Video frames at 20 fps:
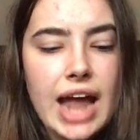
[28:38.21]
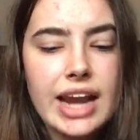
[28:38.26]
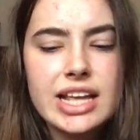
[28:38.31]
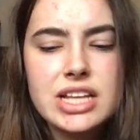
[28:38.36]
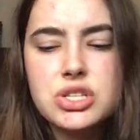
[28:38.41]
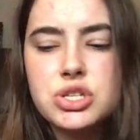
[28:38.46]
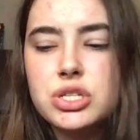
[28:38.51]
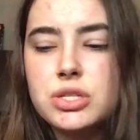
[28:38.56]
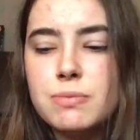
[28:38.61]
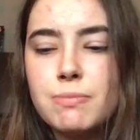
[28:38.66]
and
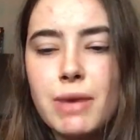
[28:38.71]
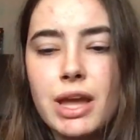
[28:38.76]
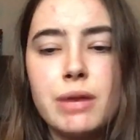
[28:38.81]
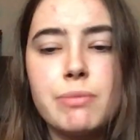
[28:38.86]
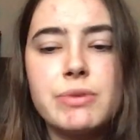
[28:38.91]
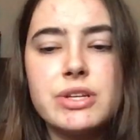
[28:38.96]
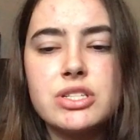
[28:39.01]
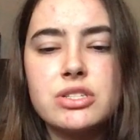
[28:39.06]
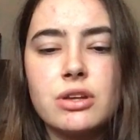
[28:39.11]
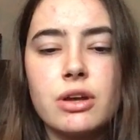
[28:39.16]
it's just
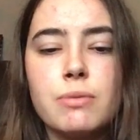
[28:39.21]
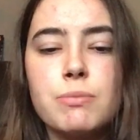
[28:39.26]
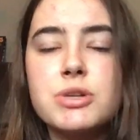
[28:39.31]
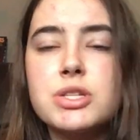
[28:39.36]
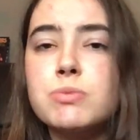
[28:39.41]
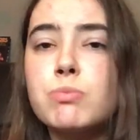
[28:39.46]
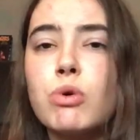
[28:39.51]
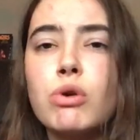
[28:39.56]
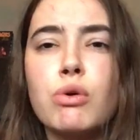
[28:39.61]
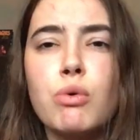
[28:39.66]
made me so
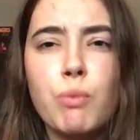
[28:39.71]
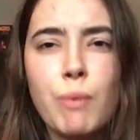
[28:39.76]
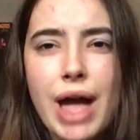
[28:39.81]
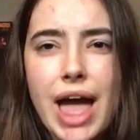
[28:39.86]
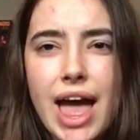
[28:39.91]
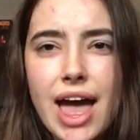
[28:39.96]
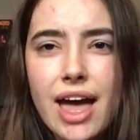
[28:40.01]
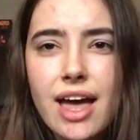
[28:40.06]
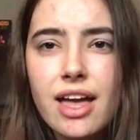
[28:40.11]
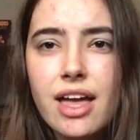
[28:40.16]
much more
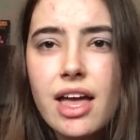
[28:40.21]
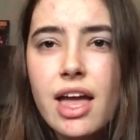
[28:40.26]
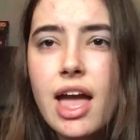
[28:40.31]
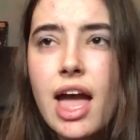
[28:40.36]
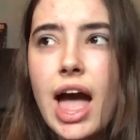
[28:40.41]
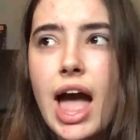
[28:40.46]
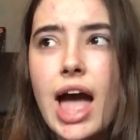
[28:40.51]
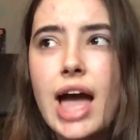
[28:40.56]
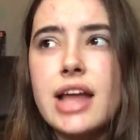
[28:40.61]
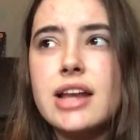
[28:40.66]
aware
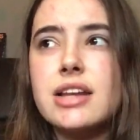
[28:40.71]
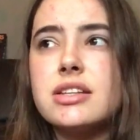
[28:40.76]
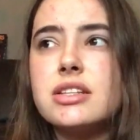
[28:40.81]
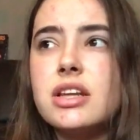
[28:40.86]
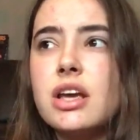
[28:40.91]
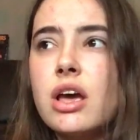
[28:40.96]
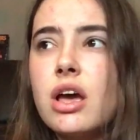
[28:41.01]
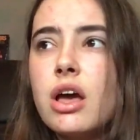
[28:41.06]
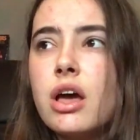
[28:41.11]
and